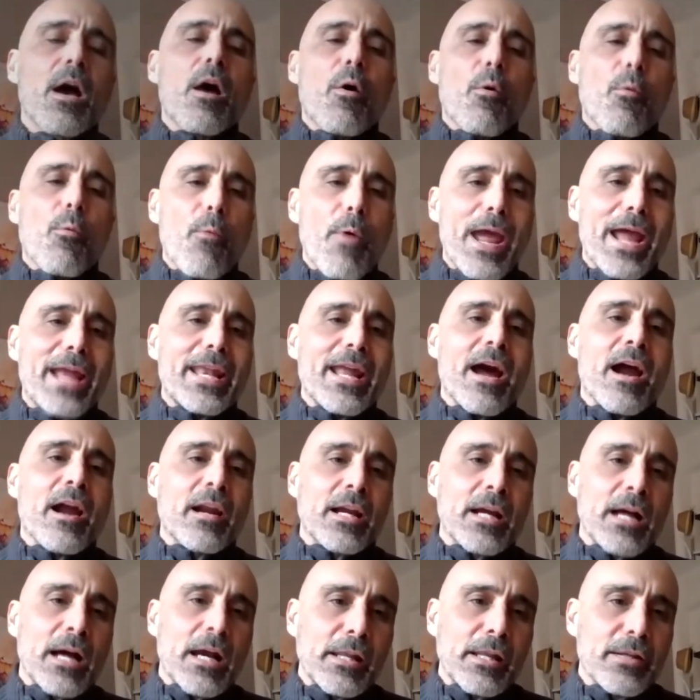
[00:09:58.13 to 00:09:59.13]
when our
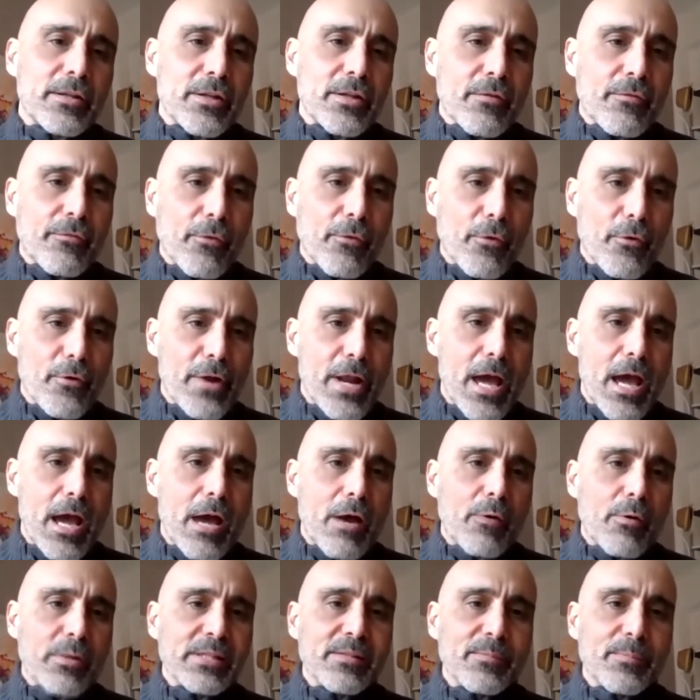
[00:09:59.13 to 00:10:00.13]
calendar for
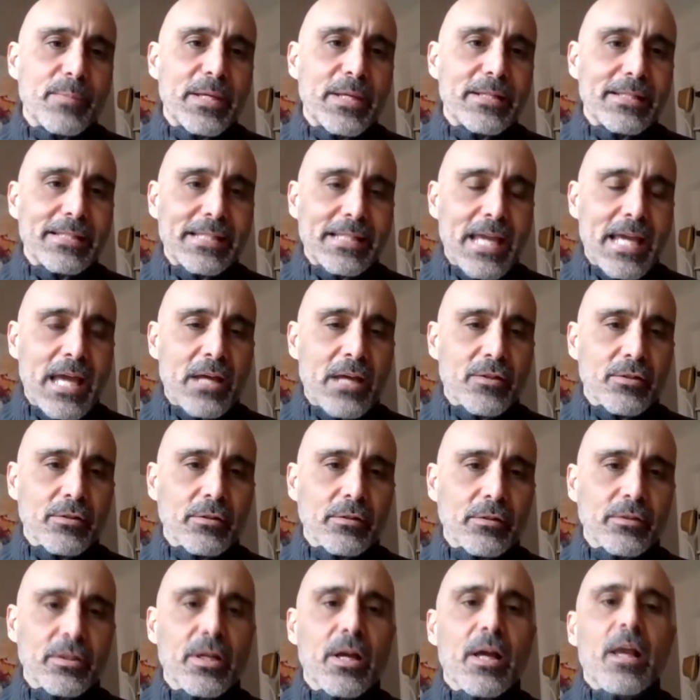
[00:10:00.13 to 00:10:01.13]
now has been
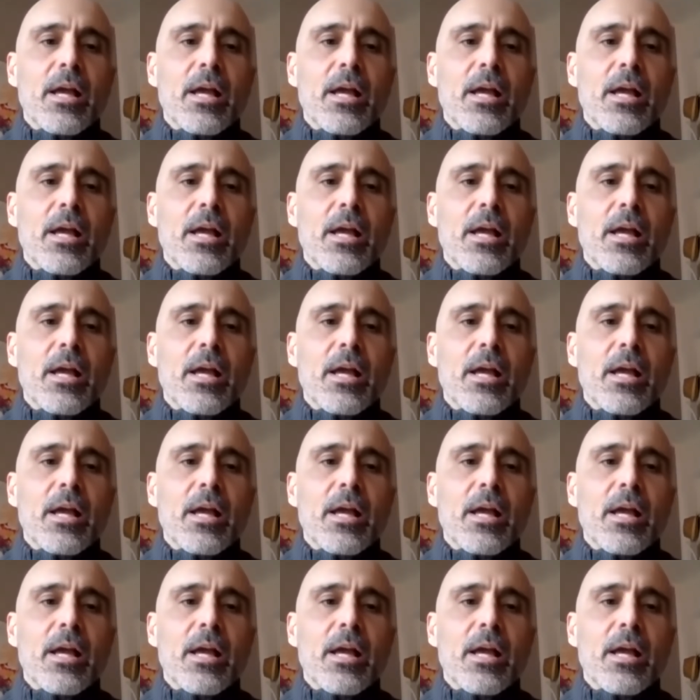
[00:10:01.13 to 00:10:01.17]
scheduled.